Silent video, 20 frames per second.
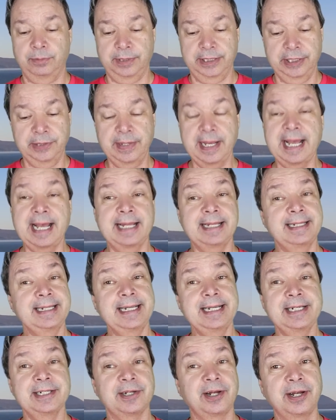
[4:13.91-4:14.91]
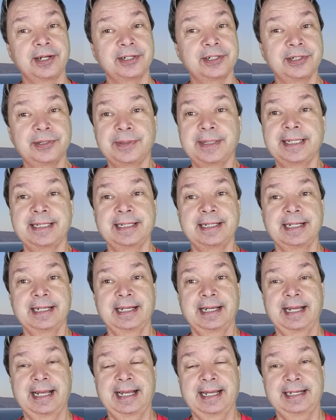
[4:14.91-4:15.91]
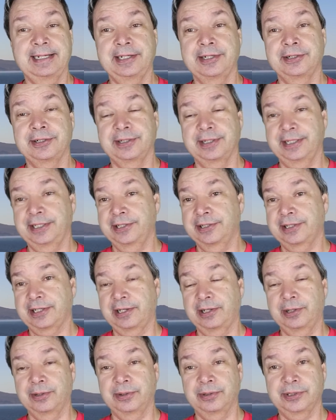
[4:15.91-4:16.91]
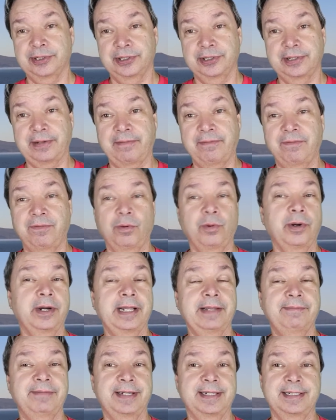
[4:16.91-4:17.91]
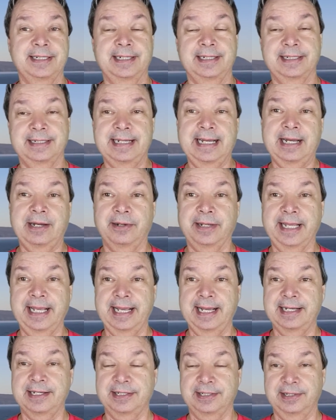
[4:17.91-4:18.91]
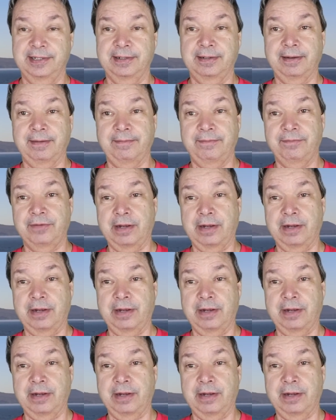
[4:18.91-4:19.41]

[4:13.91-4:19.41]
Well, you add these onto it, and you're closer to 40 visits now canceled